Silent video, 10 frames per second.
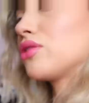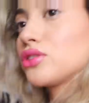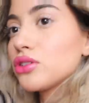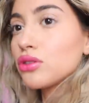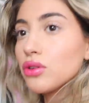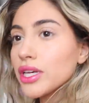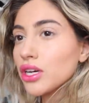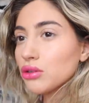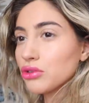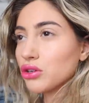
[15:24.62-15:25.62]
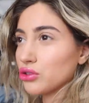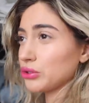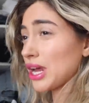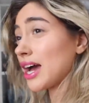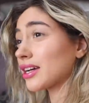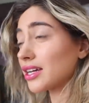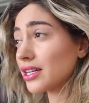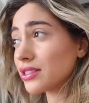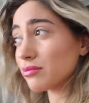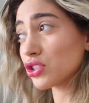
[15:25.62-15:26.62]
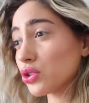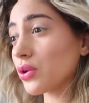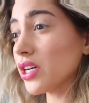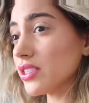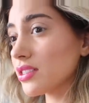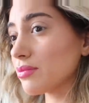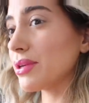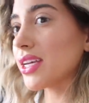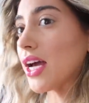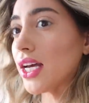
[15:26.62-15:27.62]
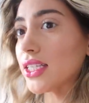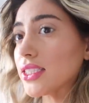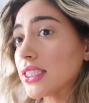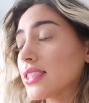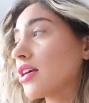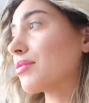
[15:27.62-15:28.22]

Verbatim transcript: I'll do like a crew neck and some shorts because